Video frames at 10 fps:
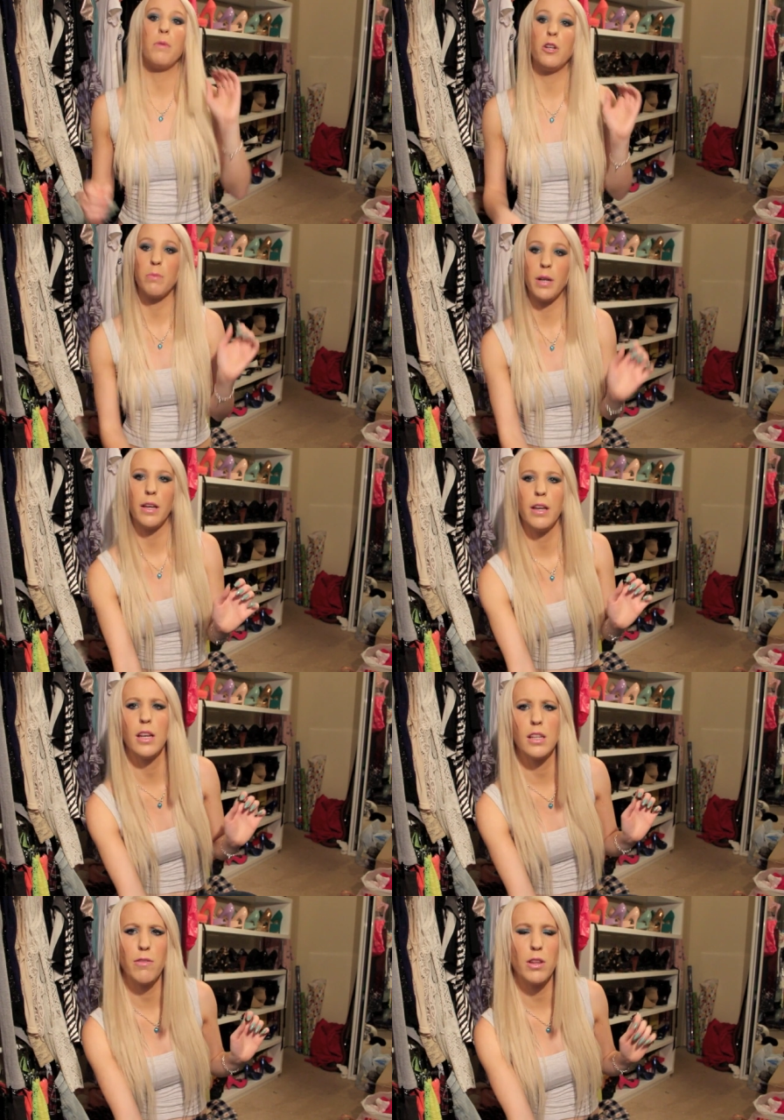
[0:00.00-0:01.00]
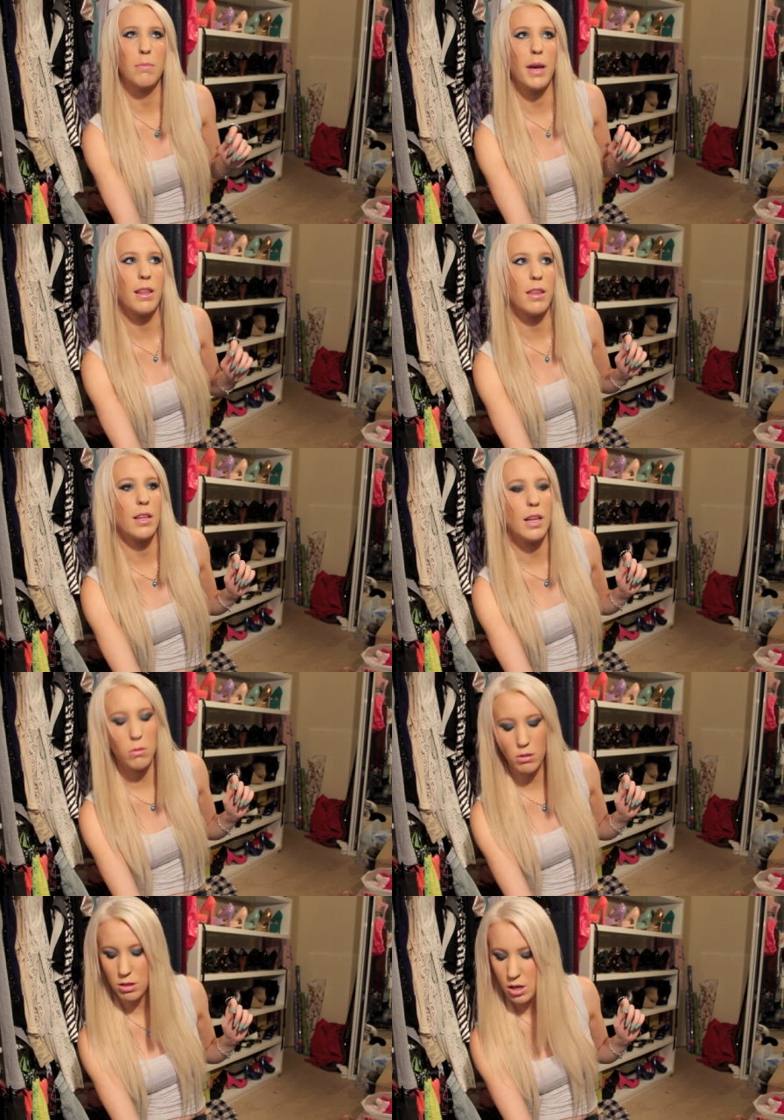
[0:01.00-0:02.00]
much money except for the maid thing that
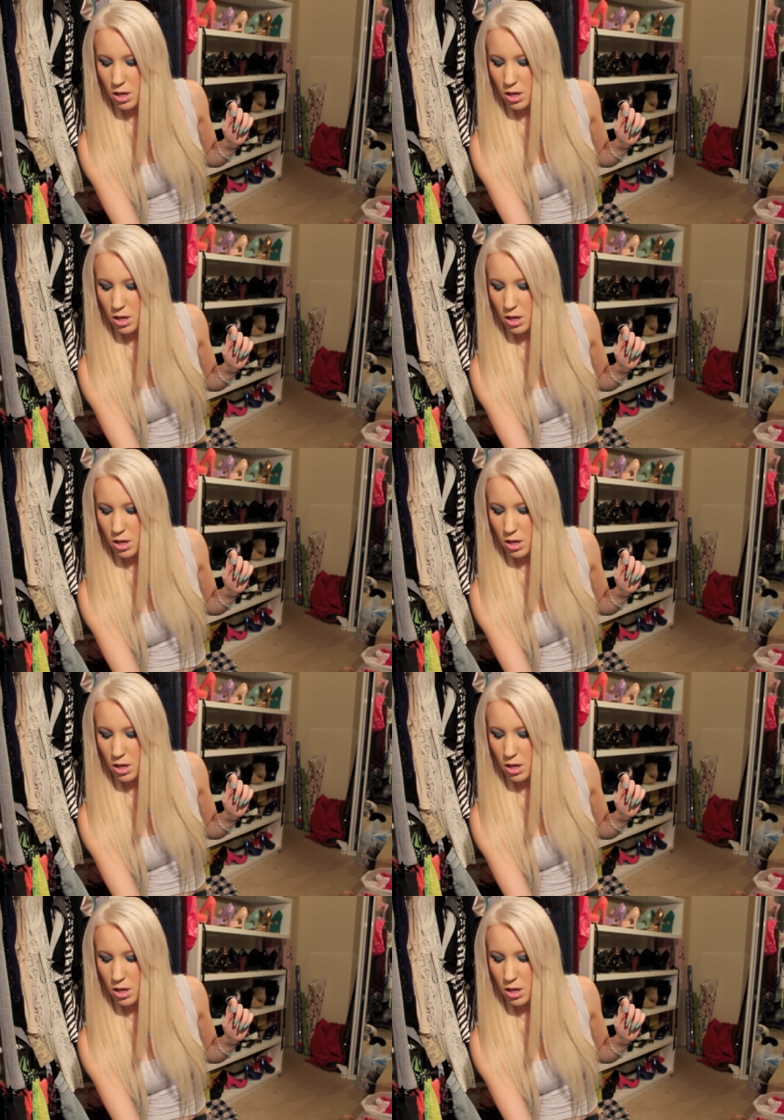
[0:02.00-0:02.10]
was